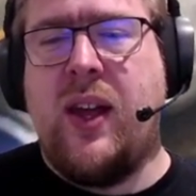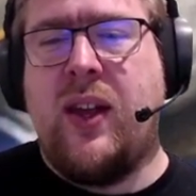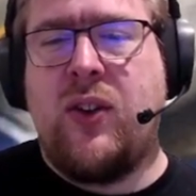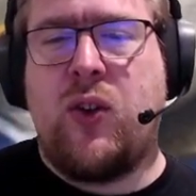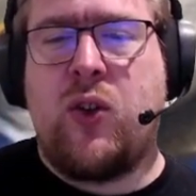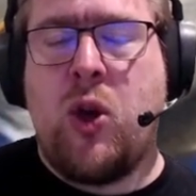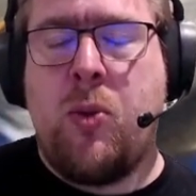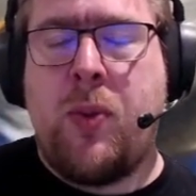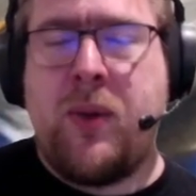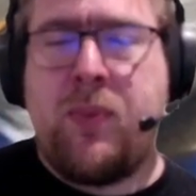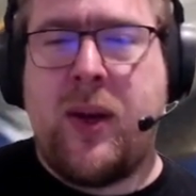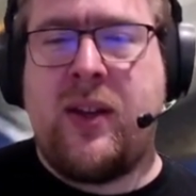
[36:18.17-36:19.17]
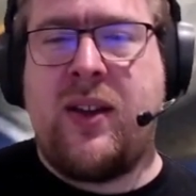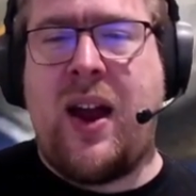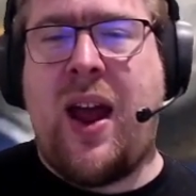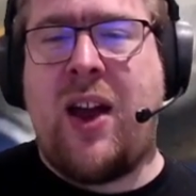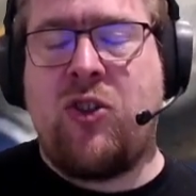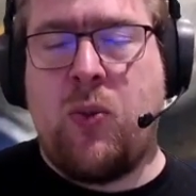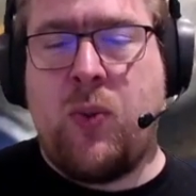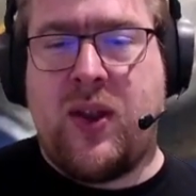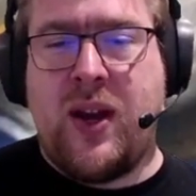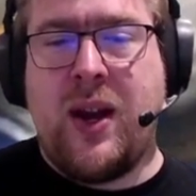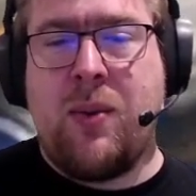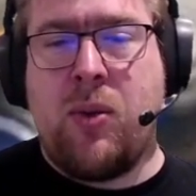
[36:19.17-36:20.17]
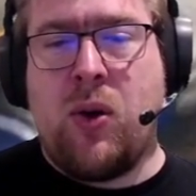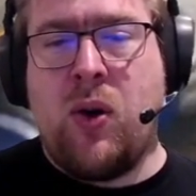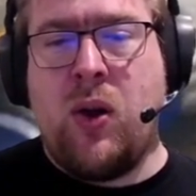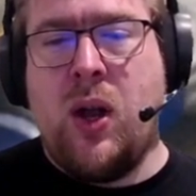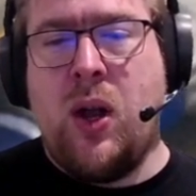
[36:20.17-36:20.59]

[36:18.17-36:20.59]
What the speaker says: So Scoop Up is an action with an Amber.